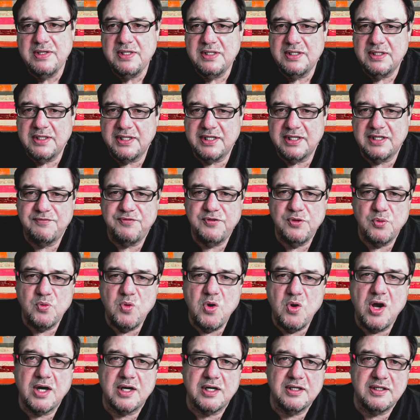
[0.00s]
Like if you're
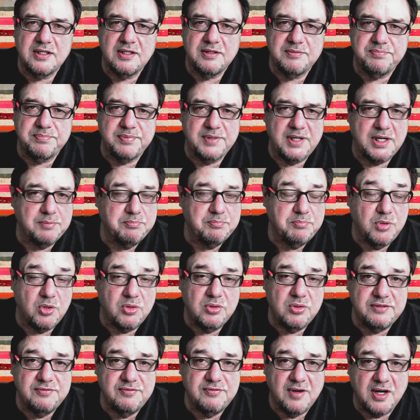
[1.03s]
walking up uh,
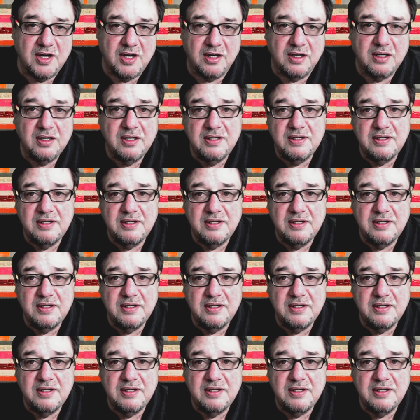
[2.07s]
Bolivar,